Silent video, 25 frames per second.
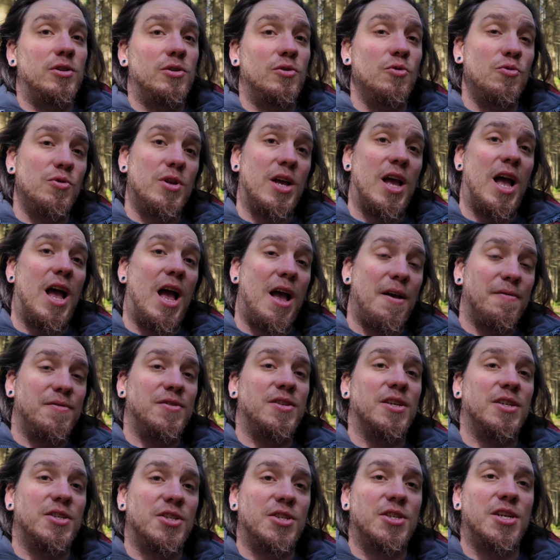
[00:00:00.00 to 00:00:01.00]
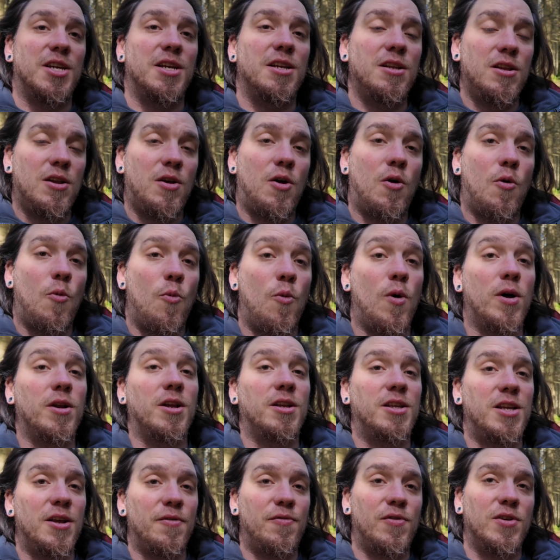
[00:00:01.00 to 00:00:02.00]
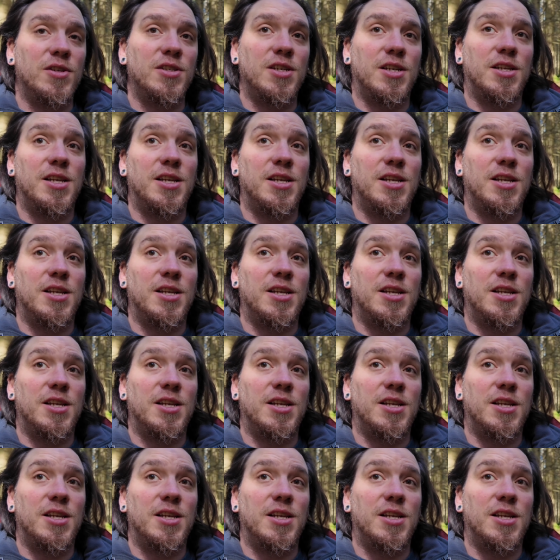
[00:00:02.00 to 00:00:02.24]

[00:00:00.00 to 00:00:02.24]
to the f16, what a difference